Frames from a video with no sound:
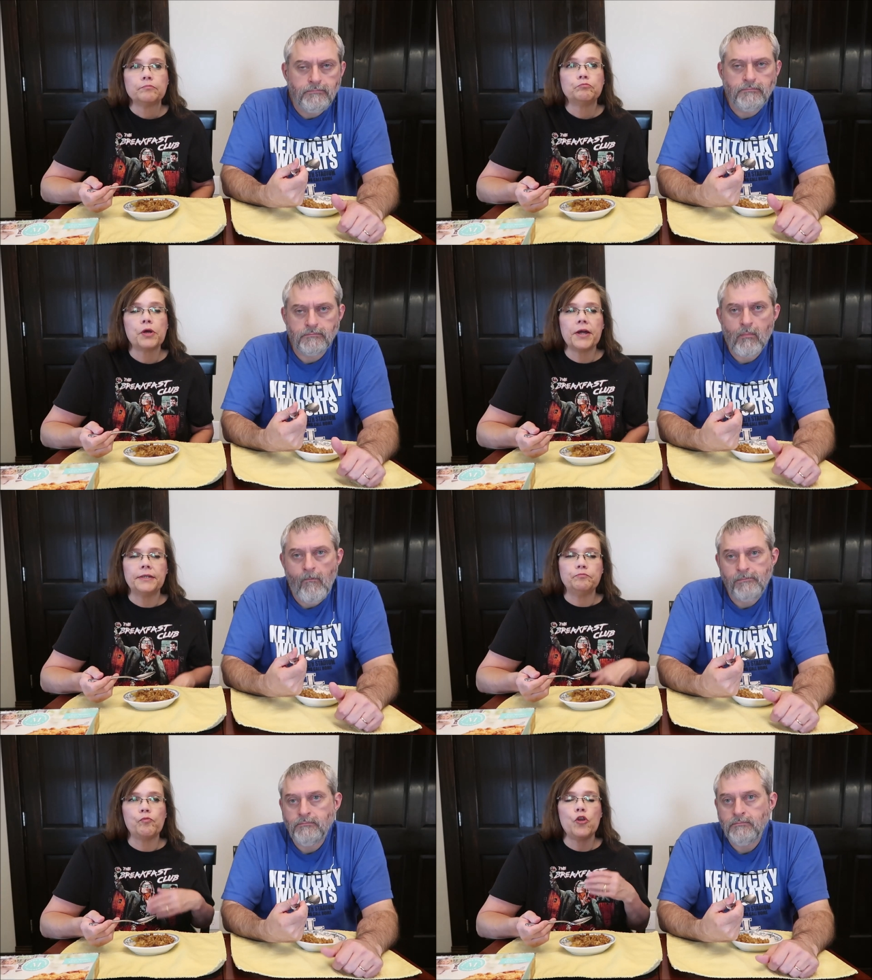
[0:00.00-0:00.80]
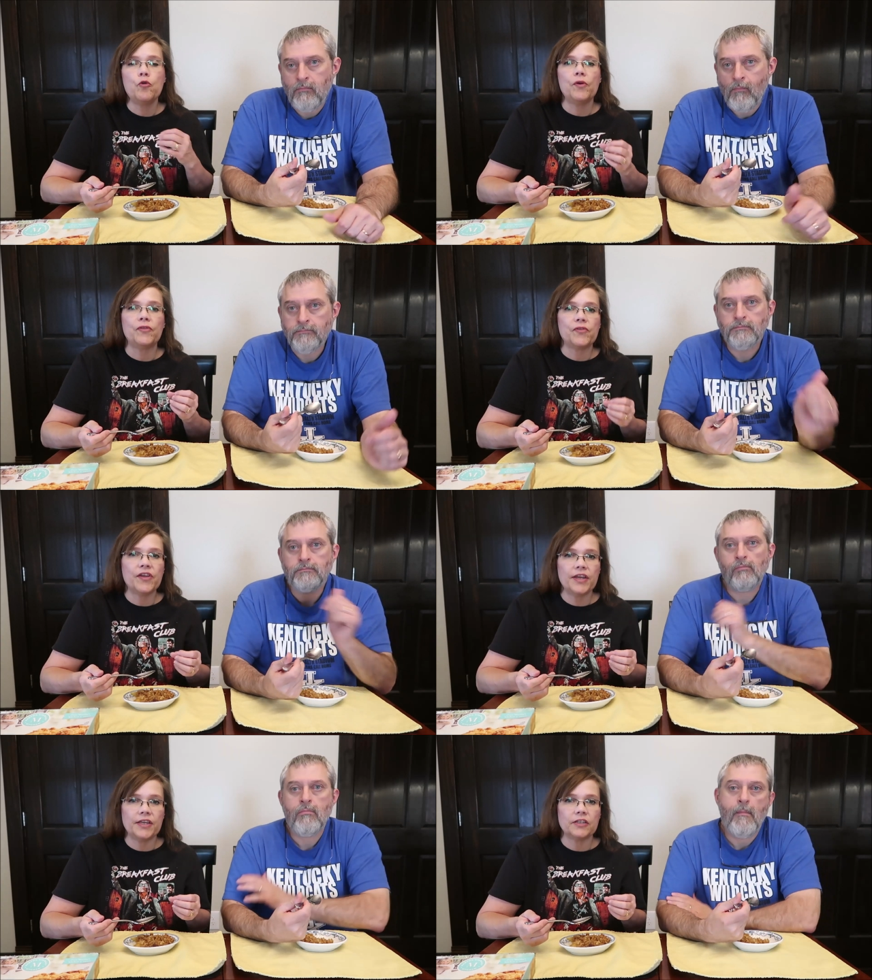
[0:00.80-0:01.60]
Speaker 1: But you would
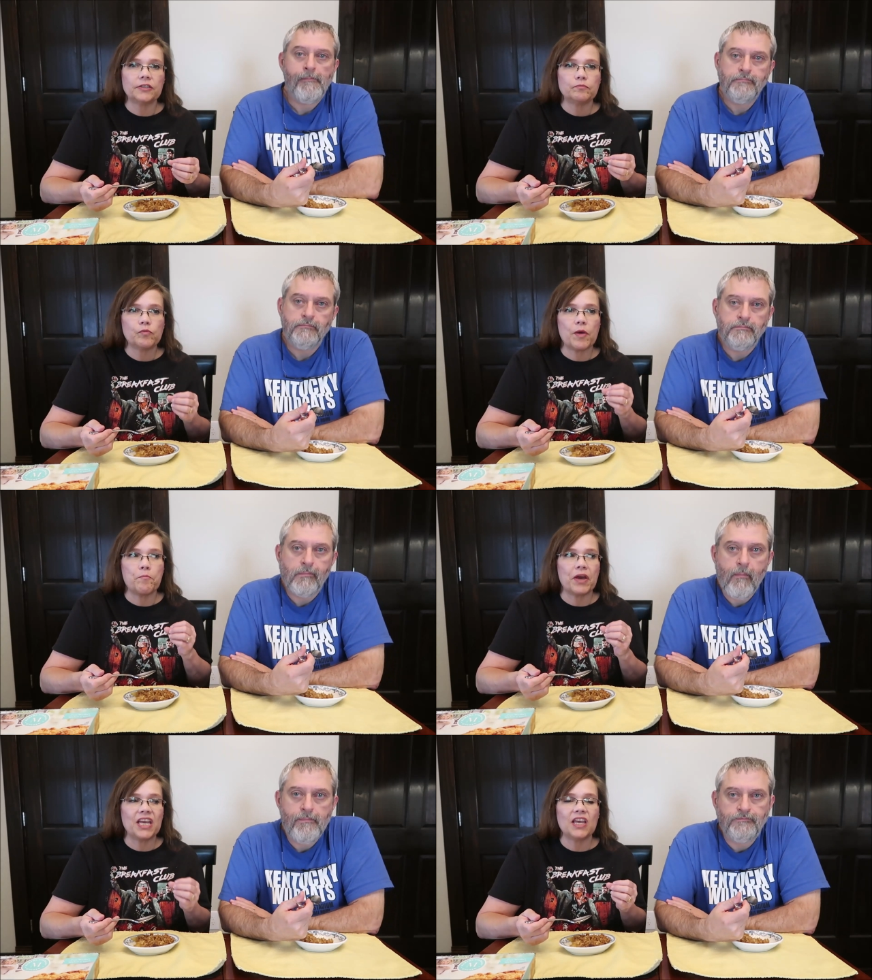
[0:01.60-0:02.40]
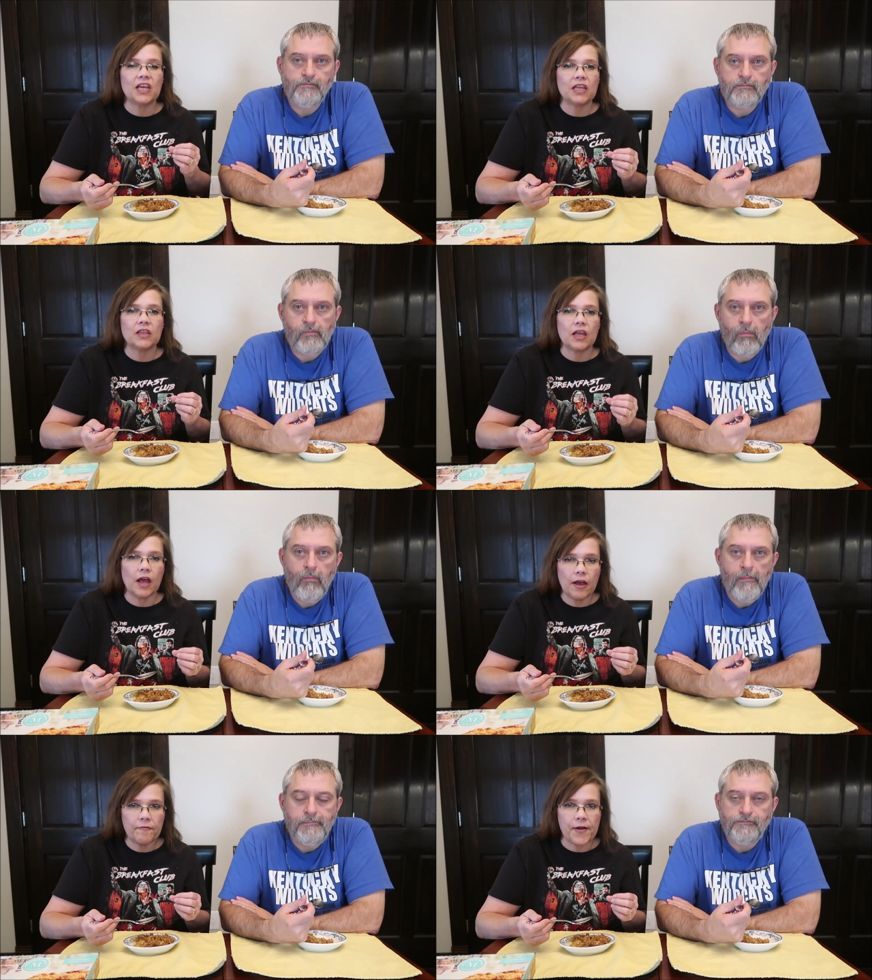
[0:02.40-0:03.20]
think that baking it in the
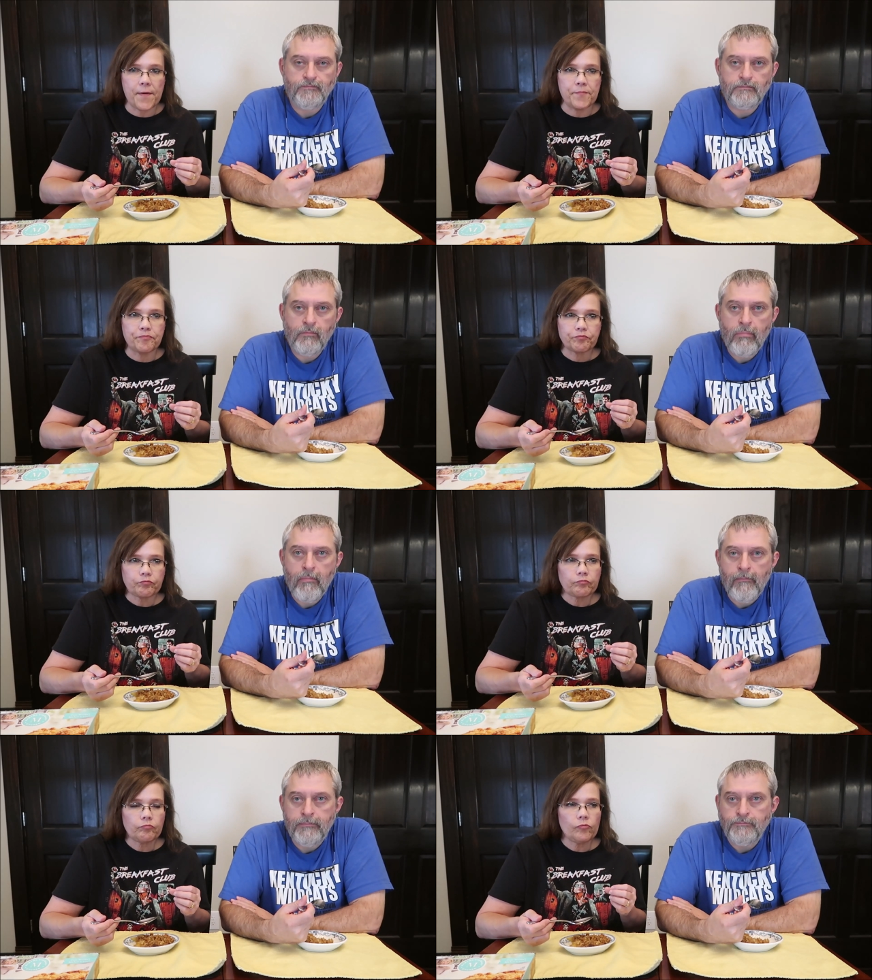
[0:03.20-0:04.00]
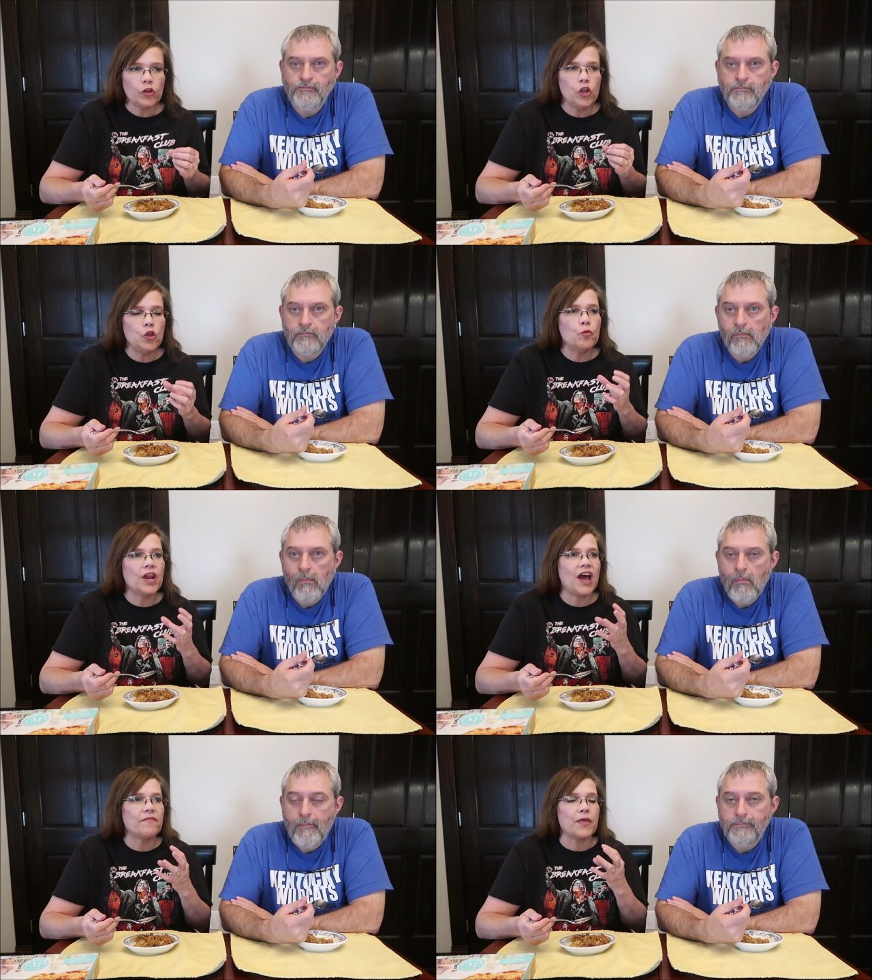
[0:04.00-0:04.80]
oven, you would
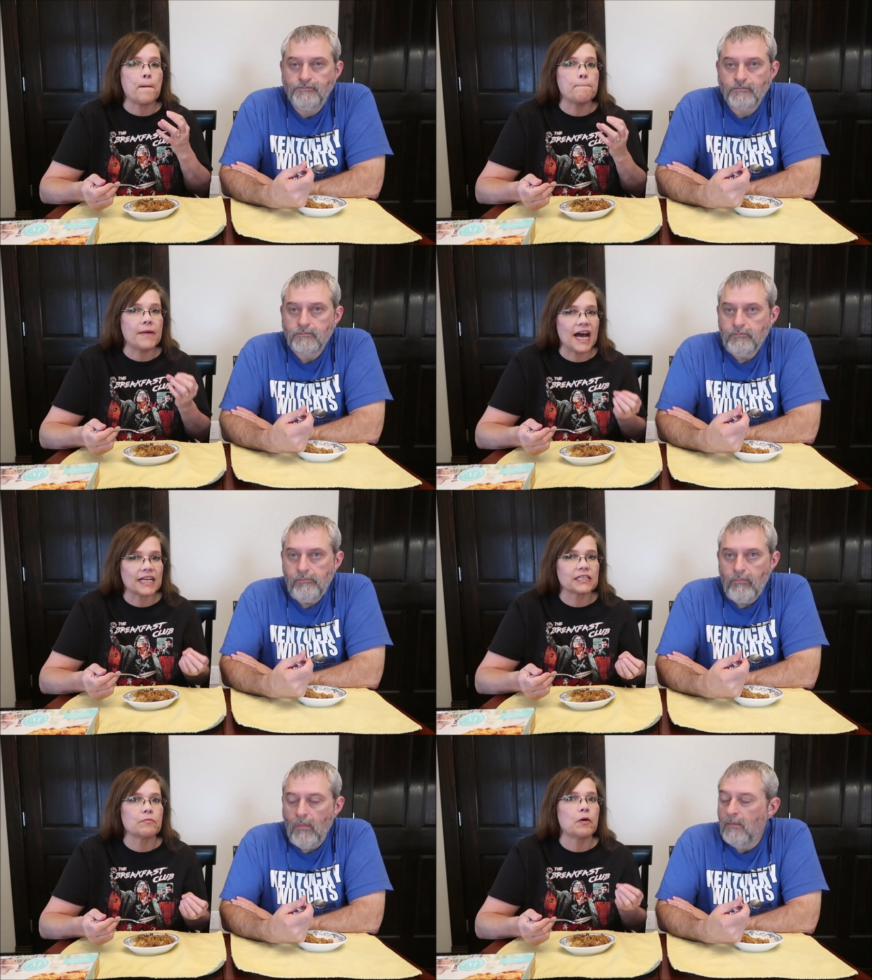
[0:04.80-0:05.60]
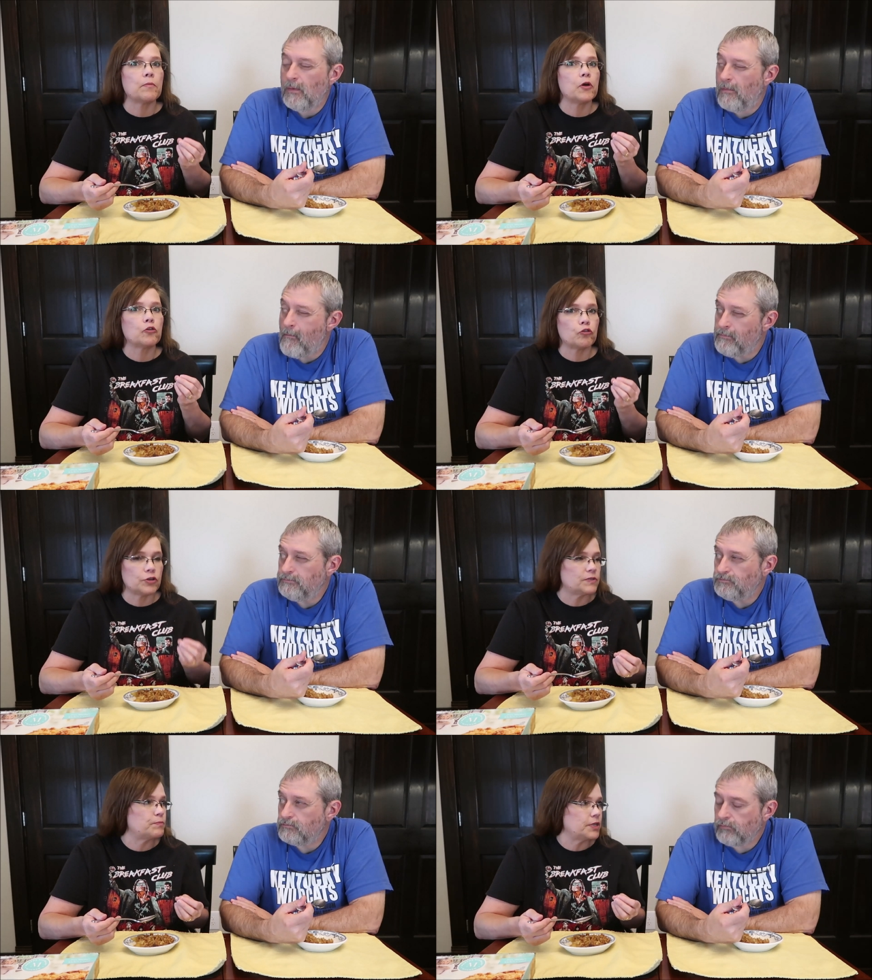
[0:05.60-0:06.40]
have the maximum
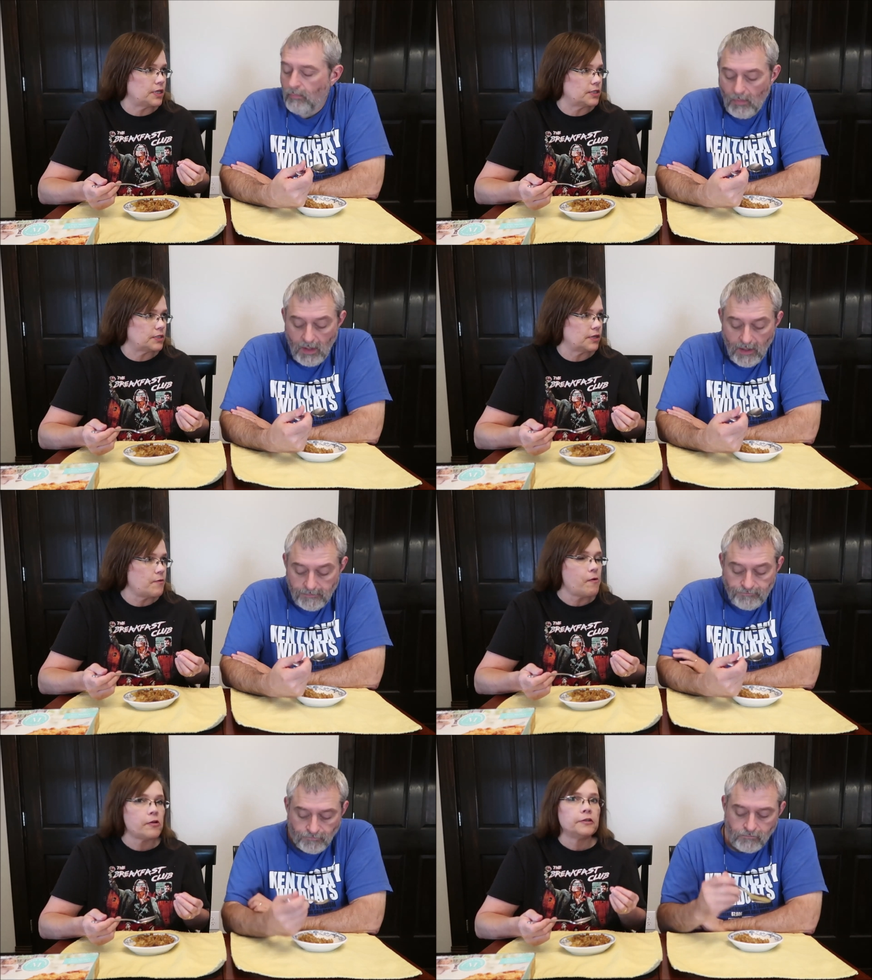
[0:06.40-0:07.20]
crispness. Yeah.